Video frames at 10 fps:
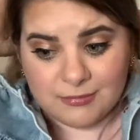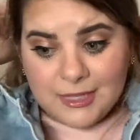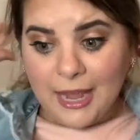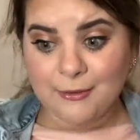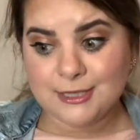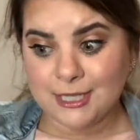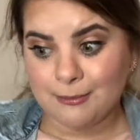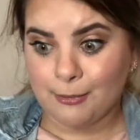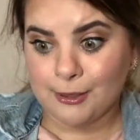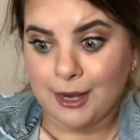out to eat
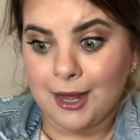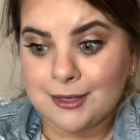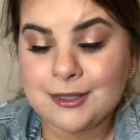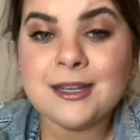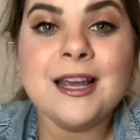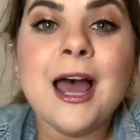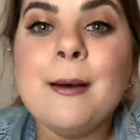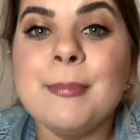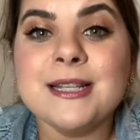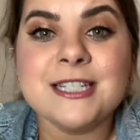or not.
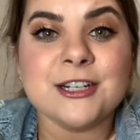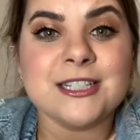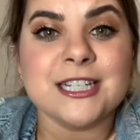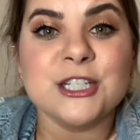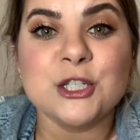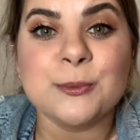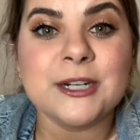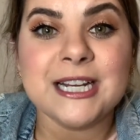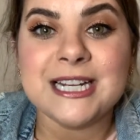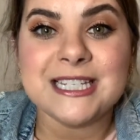But seriously, super
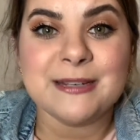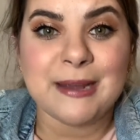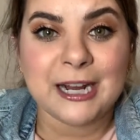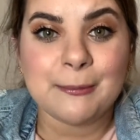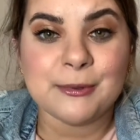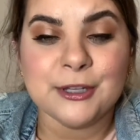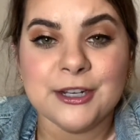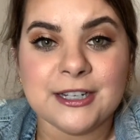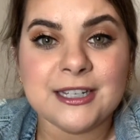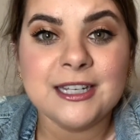easy makeup
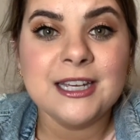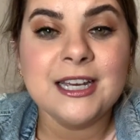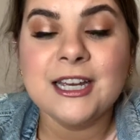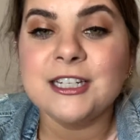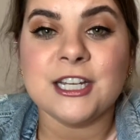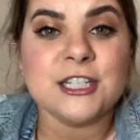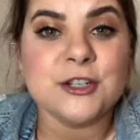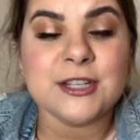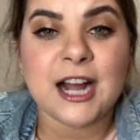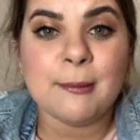look. Just
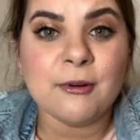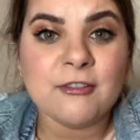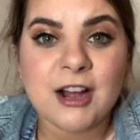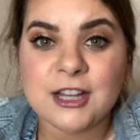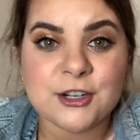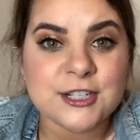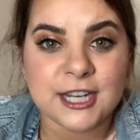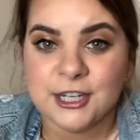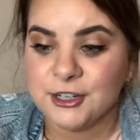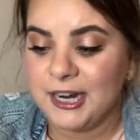use a couple of colors
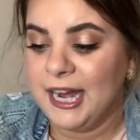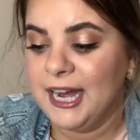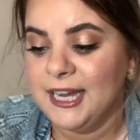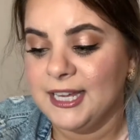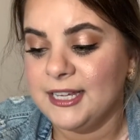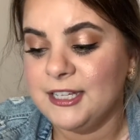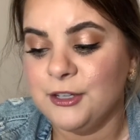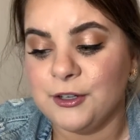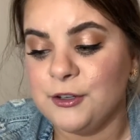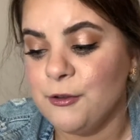in your eye. You
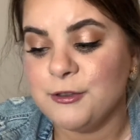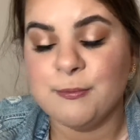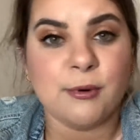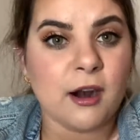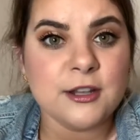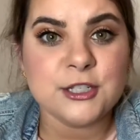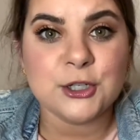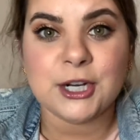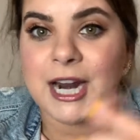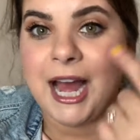can use
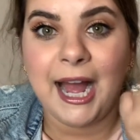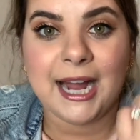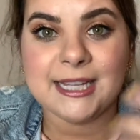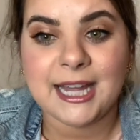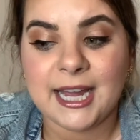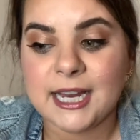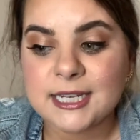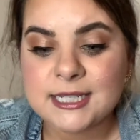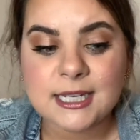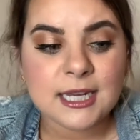bronzer and a
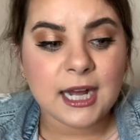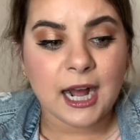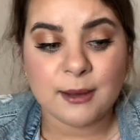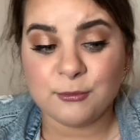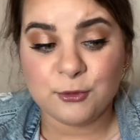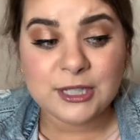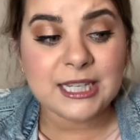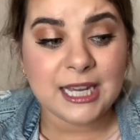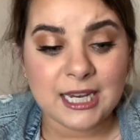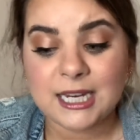highlight.
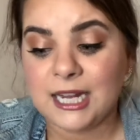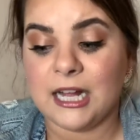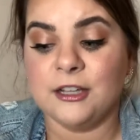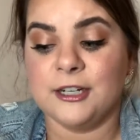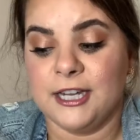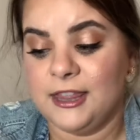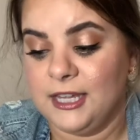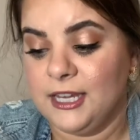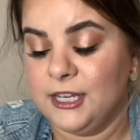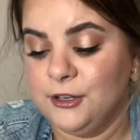Really any color, I
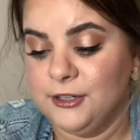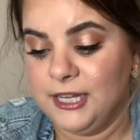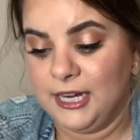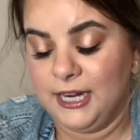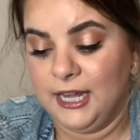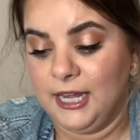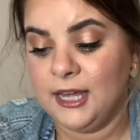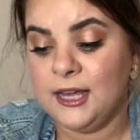think, in your day-to-day